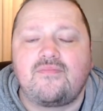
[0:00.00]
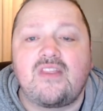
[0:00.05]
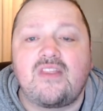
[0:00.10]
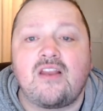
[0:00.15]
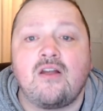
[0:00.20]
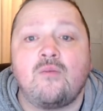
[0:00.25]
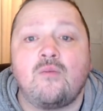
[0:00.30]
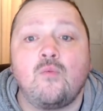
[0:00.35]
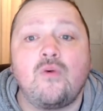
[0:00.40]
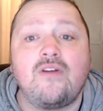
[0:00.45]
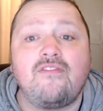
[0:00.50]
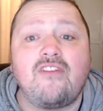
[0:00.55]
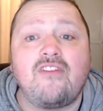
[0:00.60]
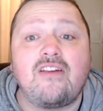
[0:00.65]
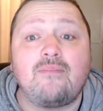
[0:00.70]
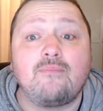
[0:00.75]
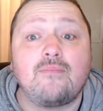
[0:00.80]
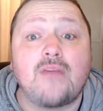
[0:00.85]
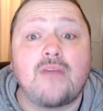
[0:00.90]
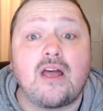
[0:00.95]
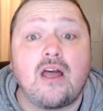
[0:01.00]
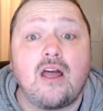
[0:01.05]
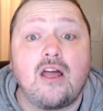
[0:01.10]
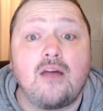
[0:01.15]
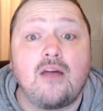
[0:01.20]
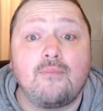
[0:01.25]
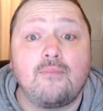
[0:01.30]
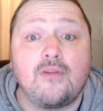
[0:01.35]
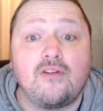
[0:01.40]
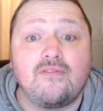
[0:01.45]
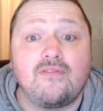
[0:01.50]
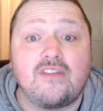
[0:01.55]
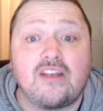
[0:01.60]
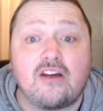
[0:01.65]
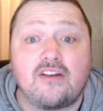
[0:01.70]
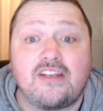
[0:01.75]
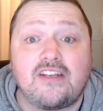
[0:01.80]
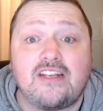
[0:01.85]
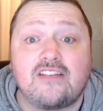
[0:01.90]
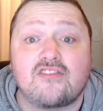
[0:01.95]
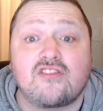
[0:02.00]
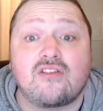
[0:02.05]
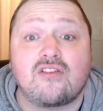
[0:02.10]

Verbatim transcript: With him uh, moving on in two